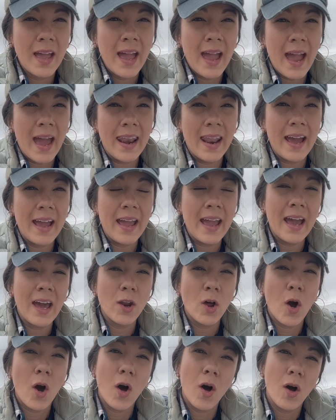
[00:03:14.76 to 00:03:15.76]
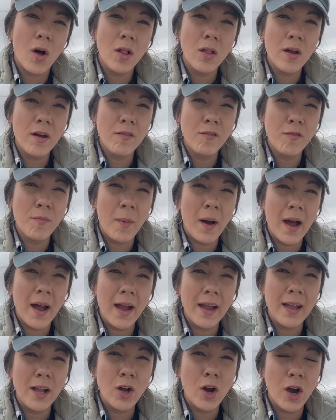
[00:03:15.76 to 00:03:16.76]
And I had all of
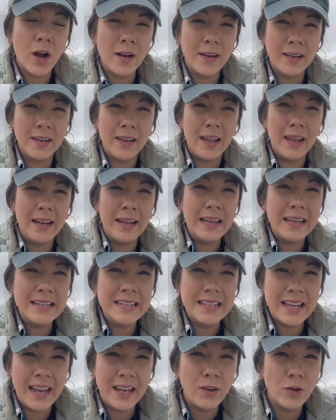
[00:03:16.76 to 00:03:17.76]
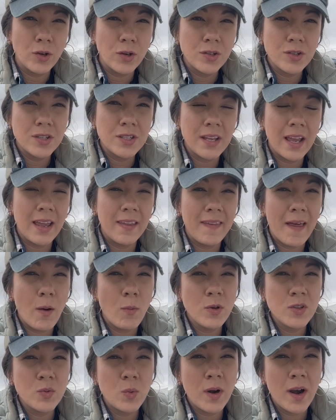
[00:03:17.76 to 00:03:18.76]
my garden in containers. And that
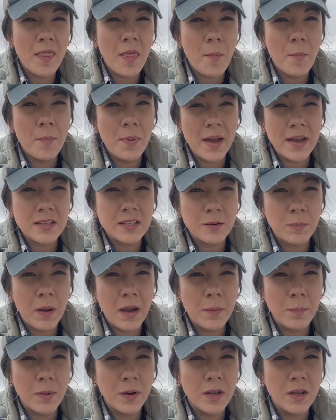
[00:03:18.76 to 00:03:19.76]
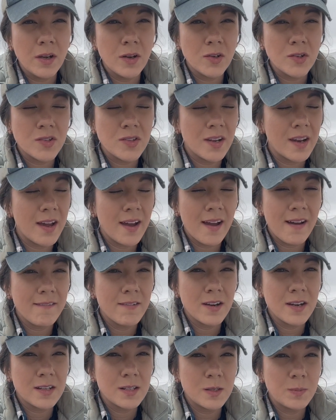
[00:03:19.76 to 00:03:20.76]
was one of the best pepper years that I
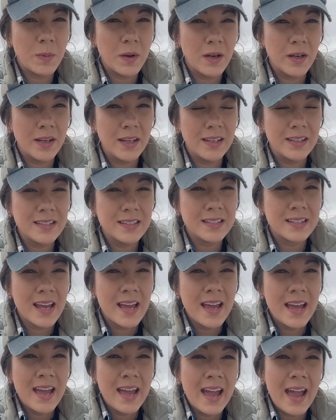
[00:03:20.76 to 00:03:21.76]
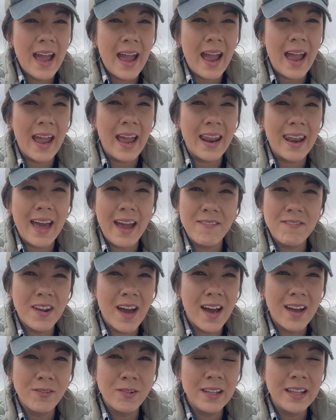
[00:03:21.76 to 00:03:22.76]
ever experienced. And I've
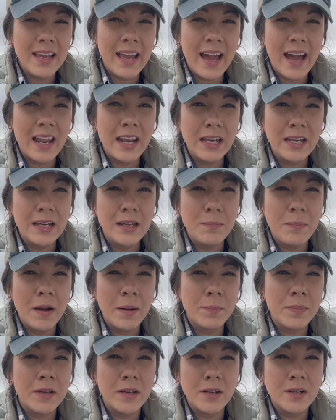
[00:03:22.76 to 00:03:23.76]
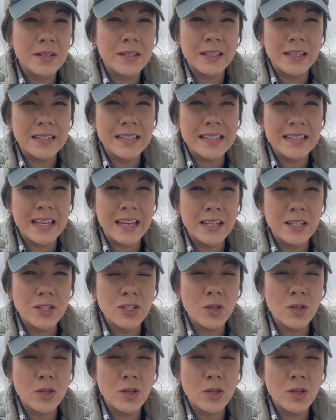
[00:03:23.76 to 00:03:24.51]
not really had a good pepper year since then.